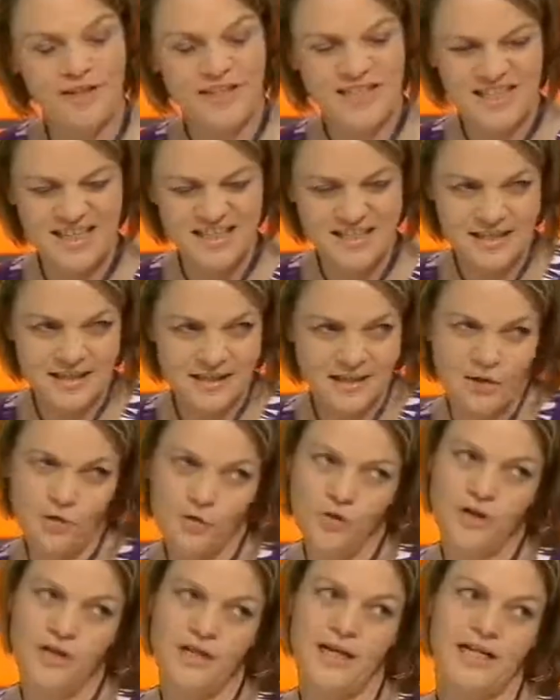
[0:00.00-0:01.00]
fantastically
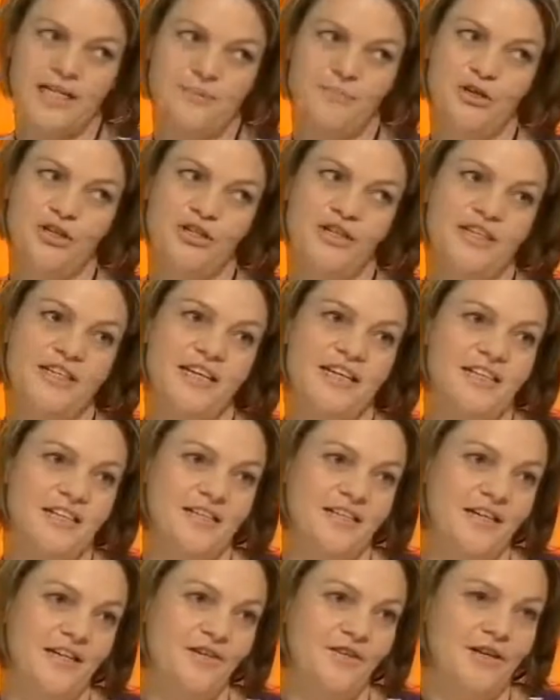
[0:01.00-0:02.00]
organised, but not
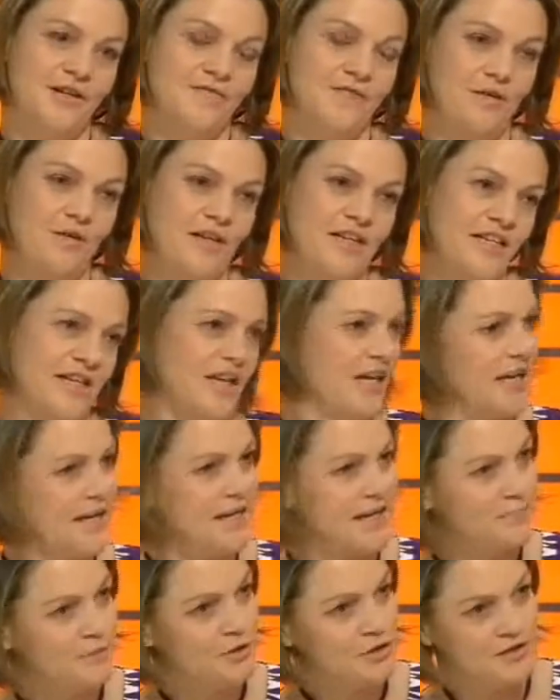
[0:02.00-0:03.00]
necessarily very
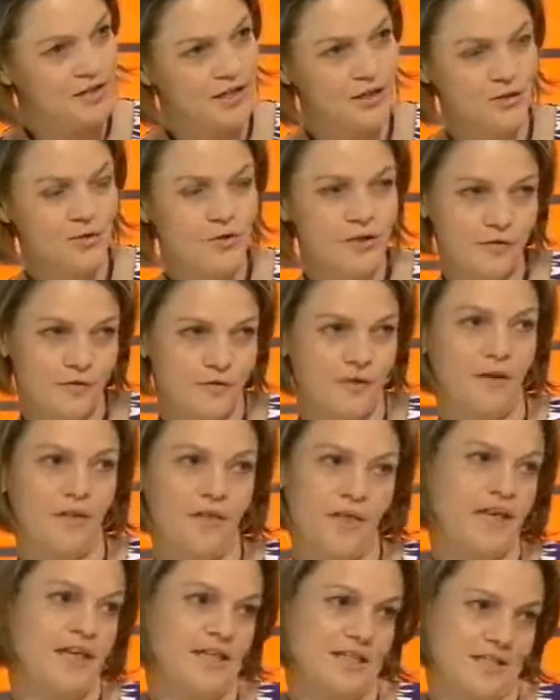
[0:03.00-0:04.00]
tidy, because they're two different
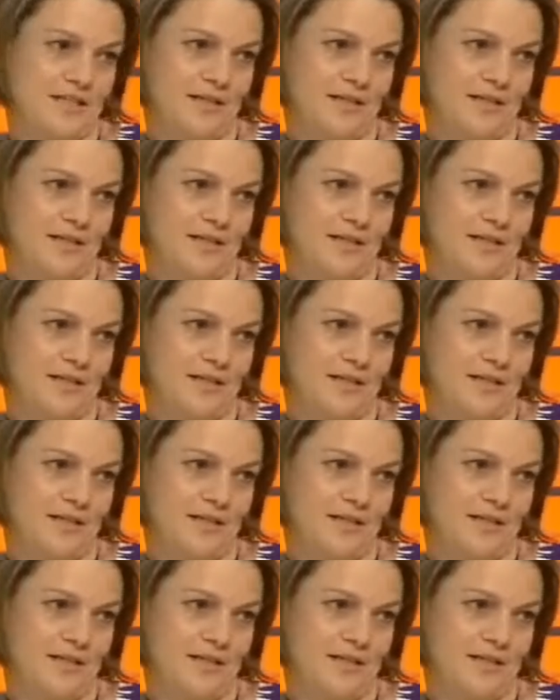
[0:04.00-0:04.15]
things.